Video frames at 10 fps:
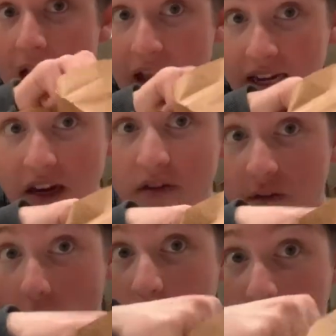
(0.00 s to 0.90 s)
I need
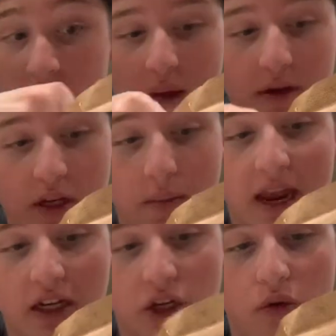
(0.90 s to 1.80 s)
4 of them to make
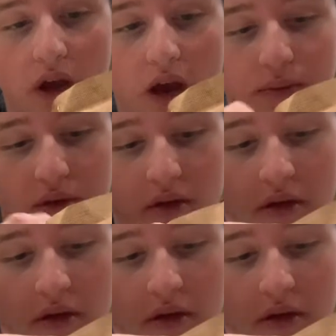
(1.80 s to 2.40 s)
2 cups.